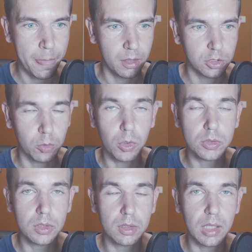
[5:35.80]
So most
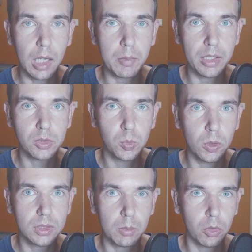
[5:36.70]
of the time I use
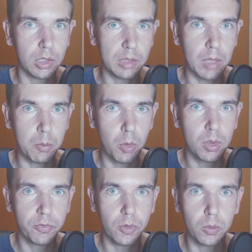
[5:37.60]
WhatsApp only in my mobile
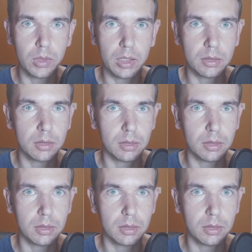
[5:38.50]
phone, and